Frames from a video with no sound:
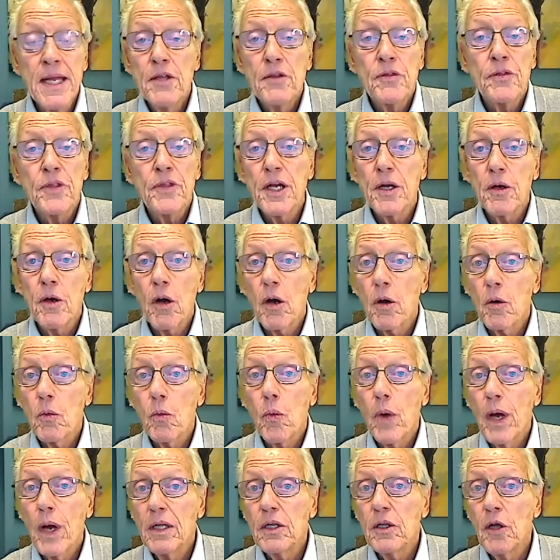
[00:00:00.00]
There are
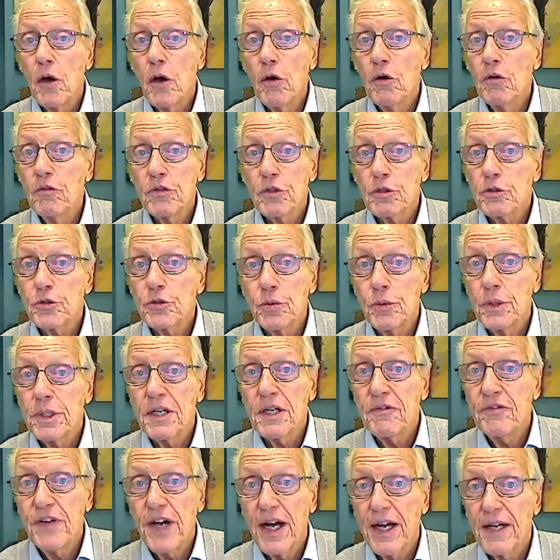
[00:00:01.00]
well over
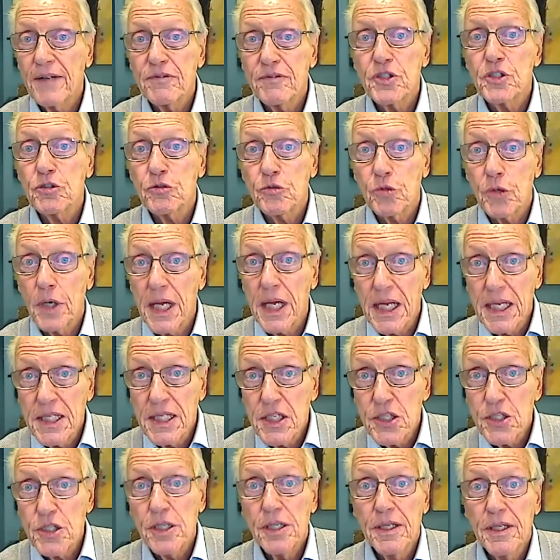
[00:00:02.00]
25
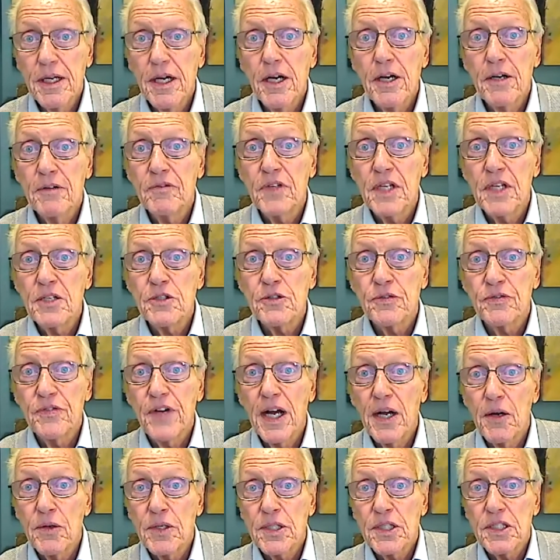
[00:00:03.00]
strains of these
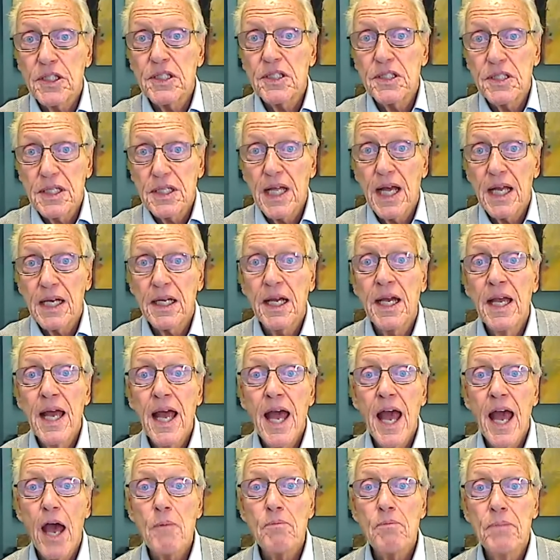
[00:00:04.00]
viruses that
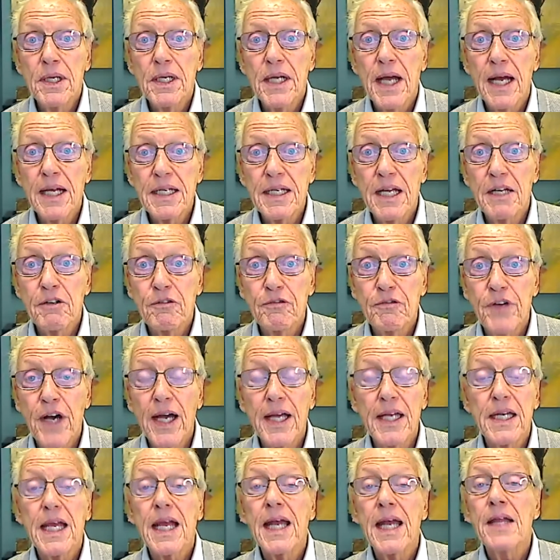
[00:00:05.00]
have been
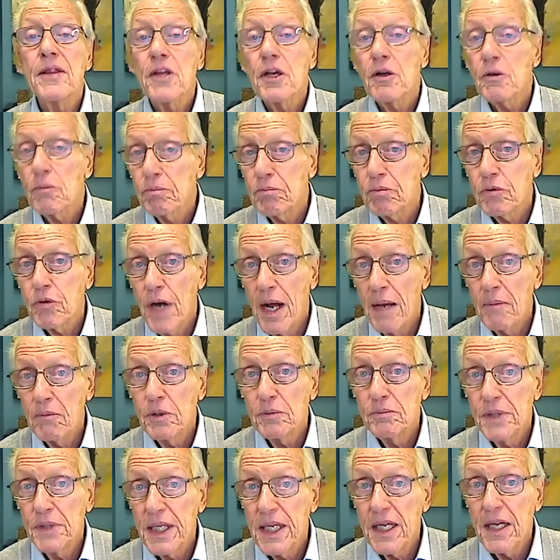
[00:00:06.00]
identified, and there
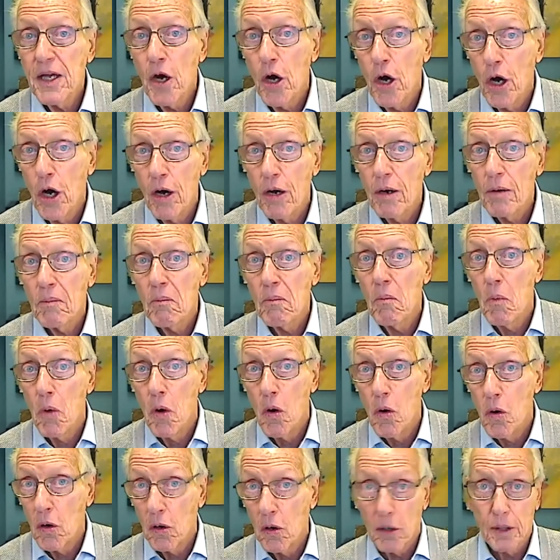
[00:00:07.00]
probably are
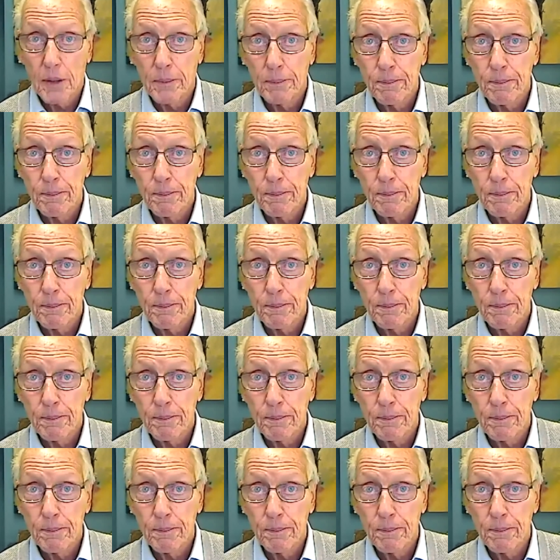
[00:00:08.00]
more.